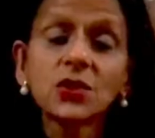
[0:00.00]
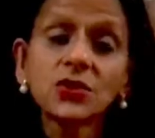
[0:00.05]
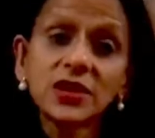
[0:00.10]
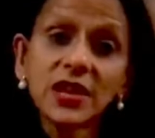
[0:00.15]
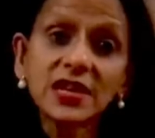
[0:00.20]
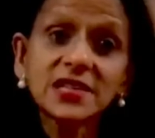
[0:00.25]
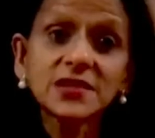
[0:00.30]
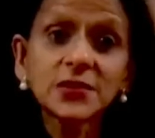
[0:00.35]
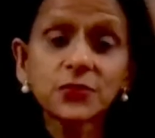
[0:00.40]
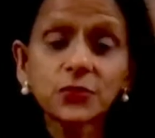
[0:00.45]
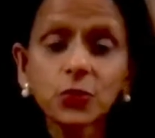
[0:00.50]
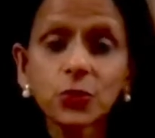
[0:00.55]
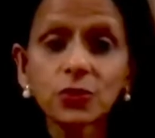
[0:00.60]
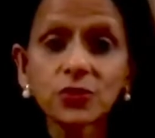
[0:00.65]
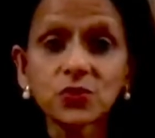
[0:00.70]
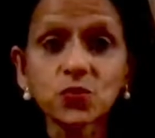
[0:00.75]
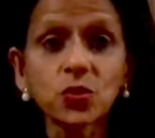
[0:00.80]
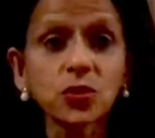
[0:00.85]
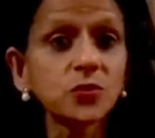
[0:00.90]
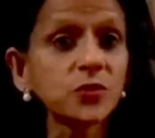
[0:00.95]
yes, of course,
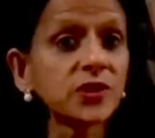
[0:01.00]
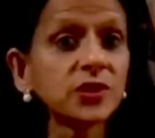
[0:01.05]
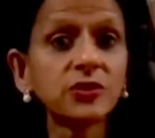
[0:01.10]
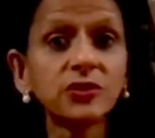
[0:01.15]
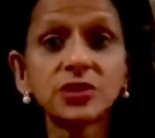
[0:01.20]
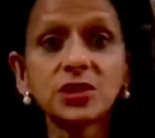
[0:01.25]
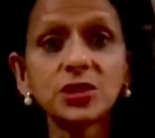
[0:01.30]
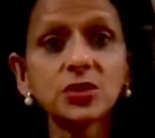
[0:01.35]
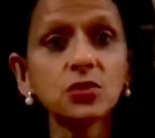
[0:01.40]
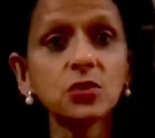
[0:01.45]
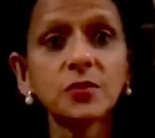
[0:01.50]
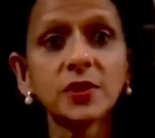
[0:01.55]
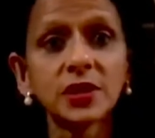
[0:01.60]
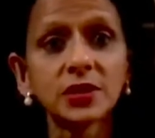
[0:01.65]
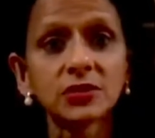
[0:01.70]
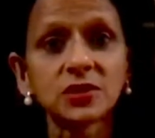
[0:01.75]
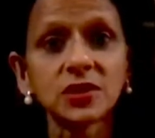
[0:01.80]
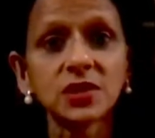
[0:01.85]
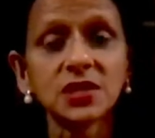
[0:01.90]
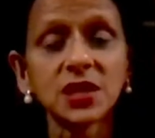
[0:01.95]
what are we going to do
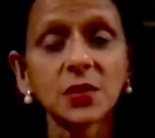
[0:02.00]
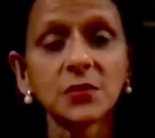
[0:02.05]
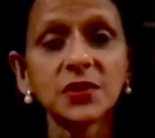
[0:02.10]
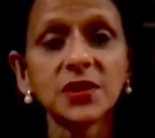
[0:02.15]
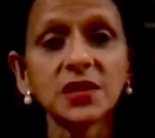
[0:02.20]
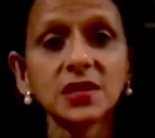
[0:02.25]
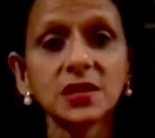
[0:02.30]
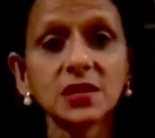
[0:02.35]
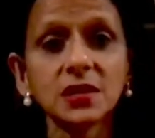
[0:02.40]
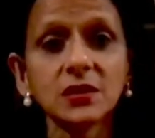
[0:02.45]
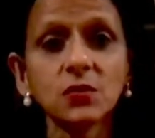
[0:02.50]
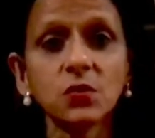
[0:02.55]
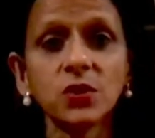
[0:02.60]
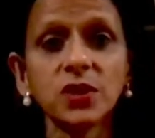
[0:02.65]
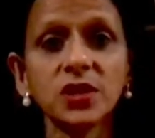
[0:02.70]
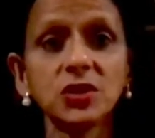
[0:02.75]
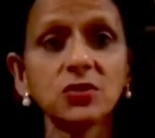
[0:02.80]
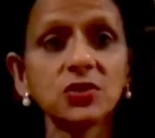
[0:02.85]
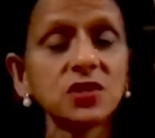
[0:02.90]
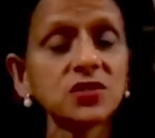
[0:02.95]
about it? I mean, we
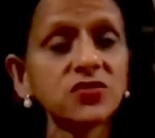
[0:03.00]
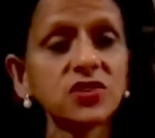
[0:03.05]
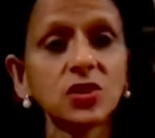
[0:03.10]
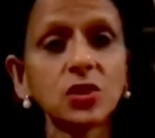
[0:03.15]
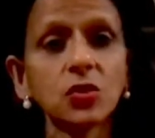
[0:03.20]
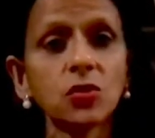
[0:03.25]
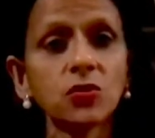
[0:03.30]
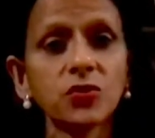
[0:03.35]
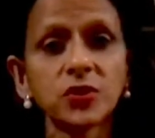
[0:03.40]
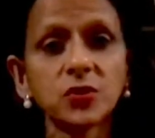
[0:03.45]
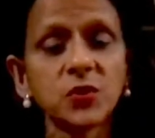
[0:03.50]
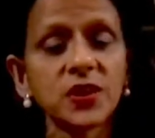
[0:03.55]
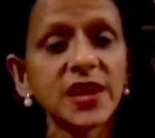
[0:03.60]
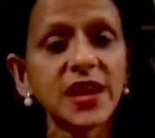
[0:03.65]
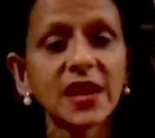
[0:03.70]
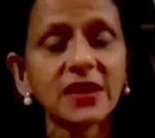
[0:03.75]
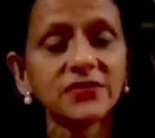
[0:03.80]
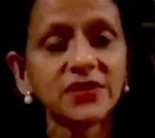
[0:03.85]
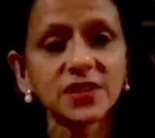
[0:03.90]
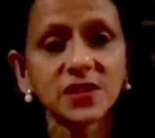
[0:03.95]
don't even know that we
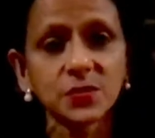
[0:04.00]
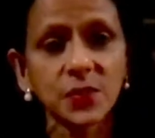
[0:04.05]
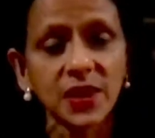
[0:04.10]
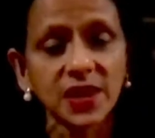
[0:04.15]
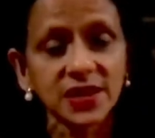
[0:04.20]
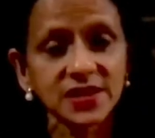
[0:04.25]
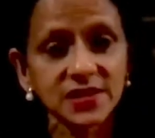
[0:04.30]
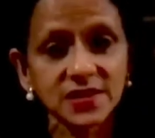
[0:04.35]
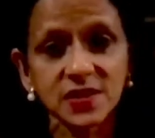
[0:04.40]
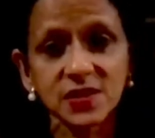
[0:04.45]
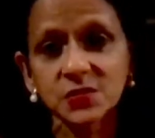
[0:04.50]
have these biases